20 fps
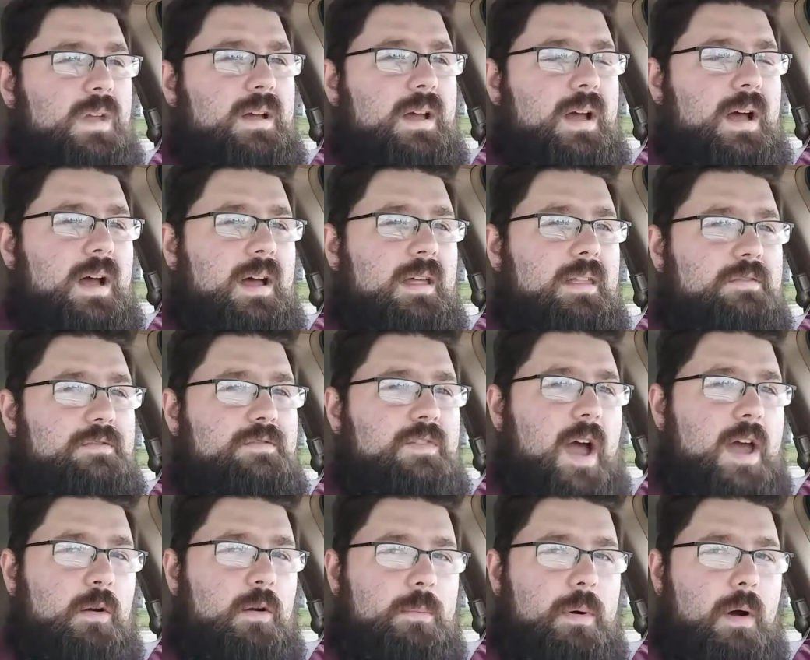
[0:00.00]
The
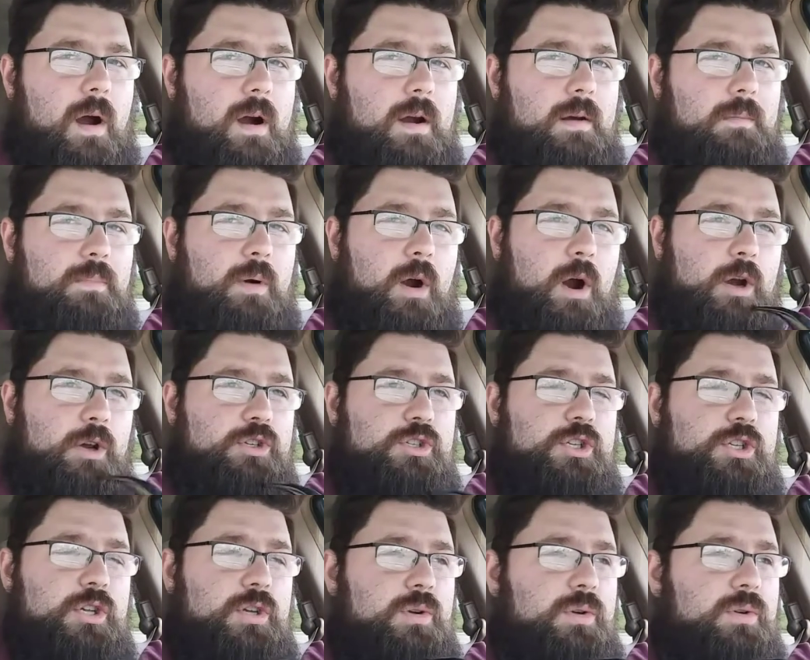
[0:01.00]
final part
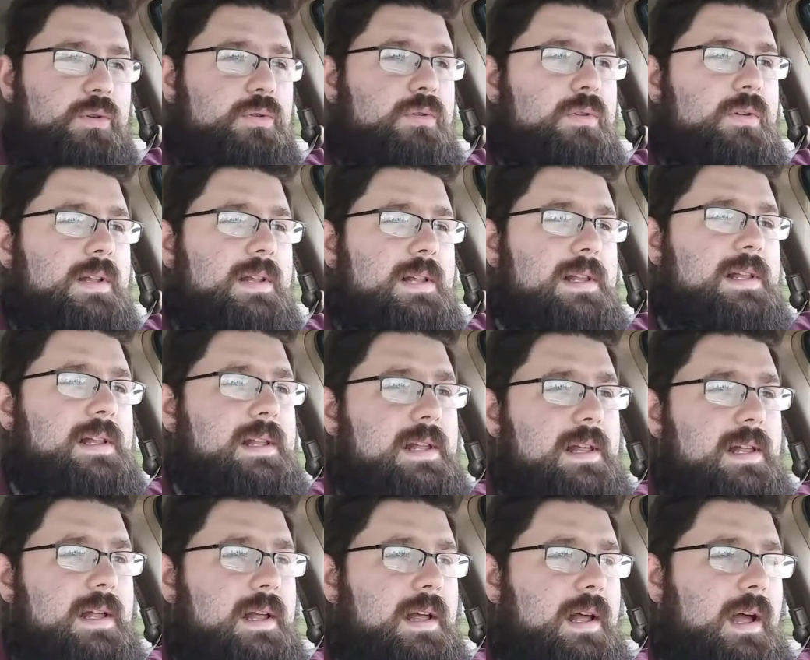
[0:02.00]
2
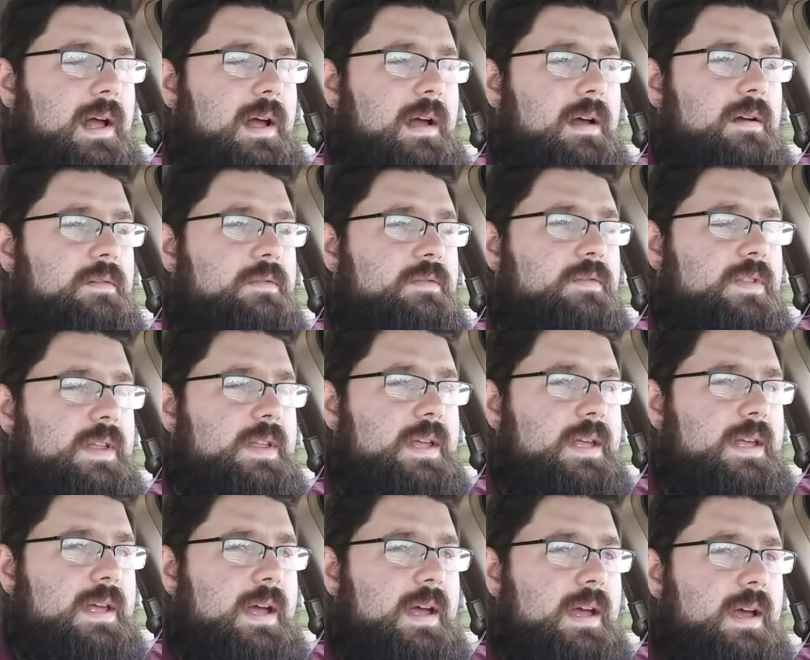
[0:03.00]
of
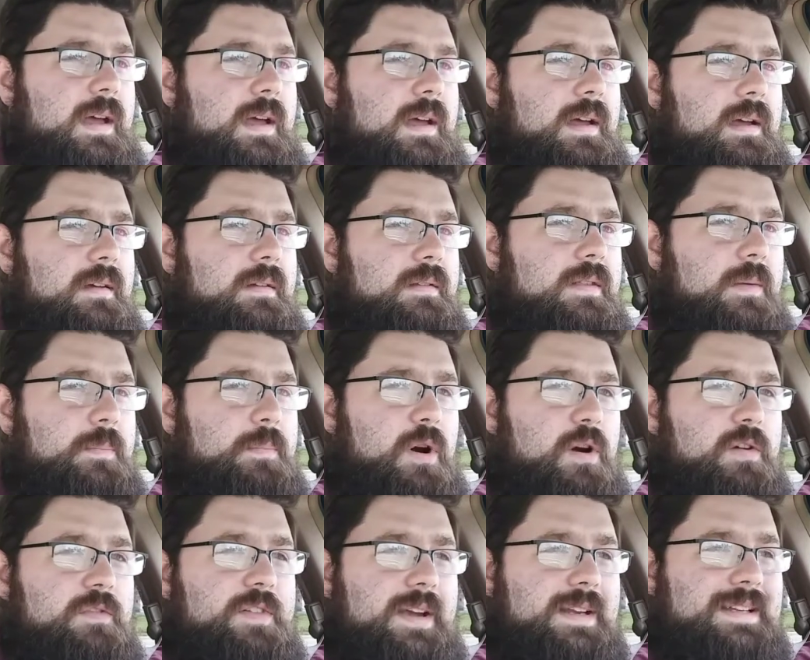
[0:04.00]
the
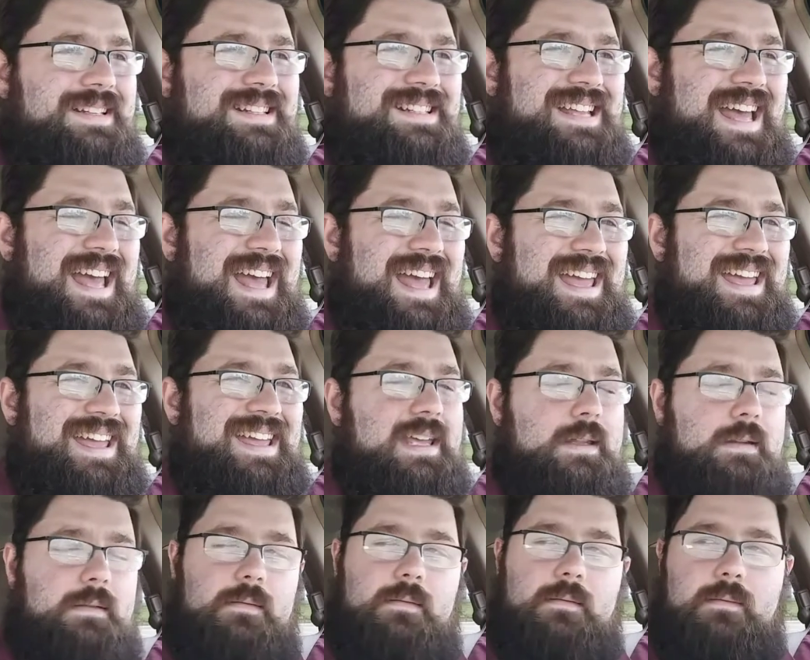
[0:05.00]
Perfect
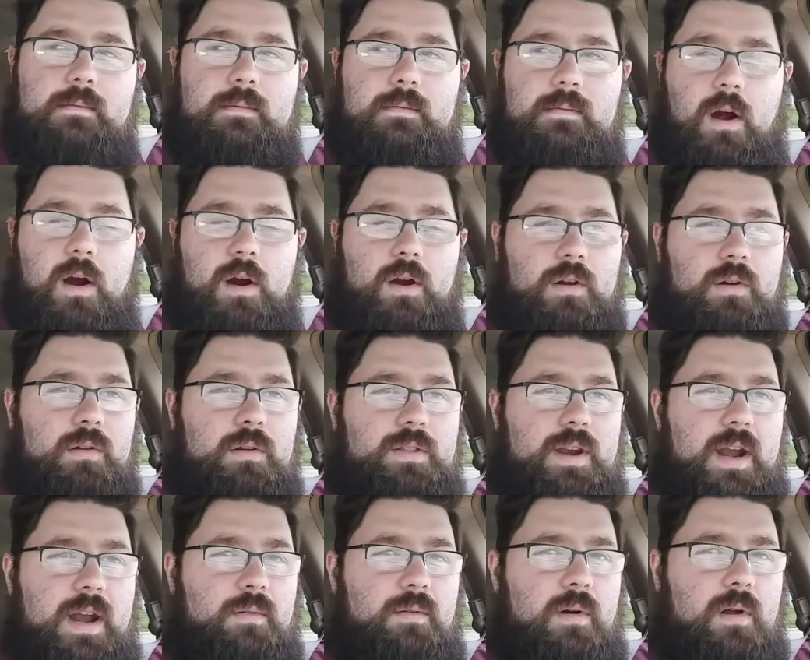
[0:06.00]
Day article that
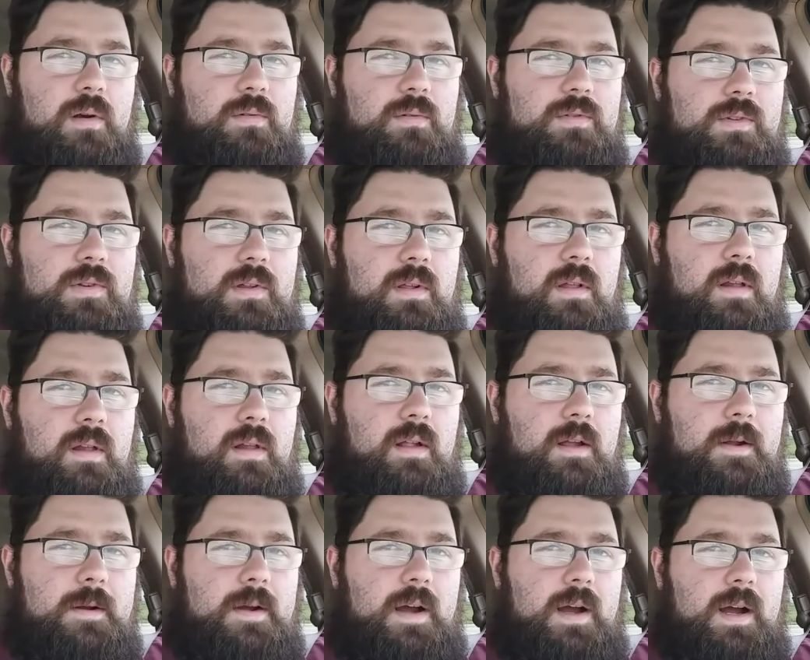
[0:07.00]
I wrote.
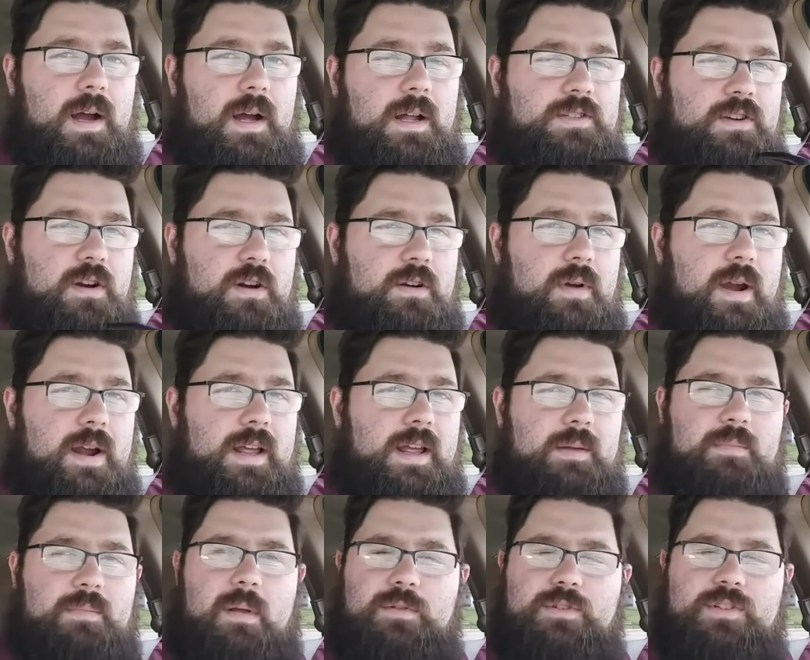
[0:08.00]
I started writing
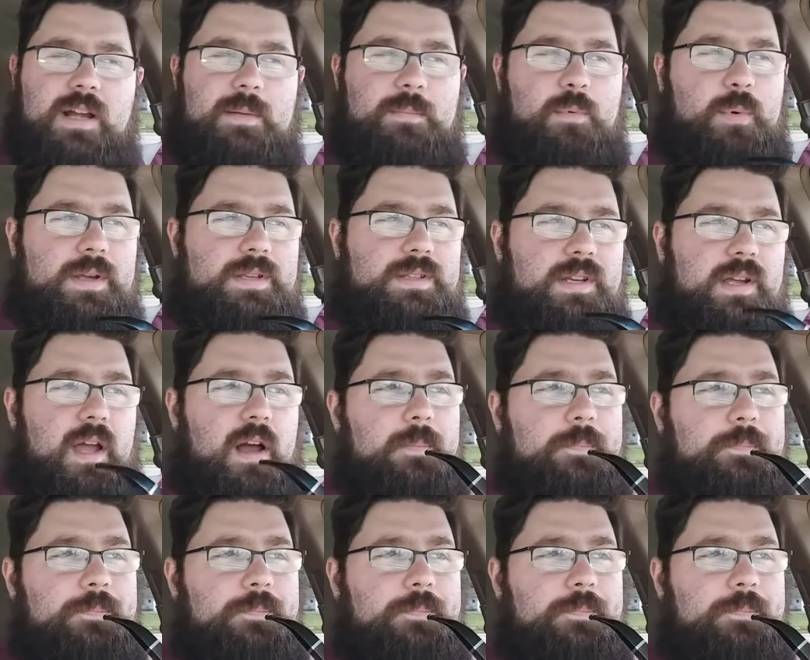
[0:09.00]
and published a couple weeks ago.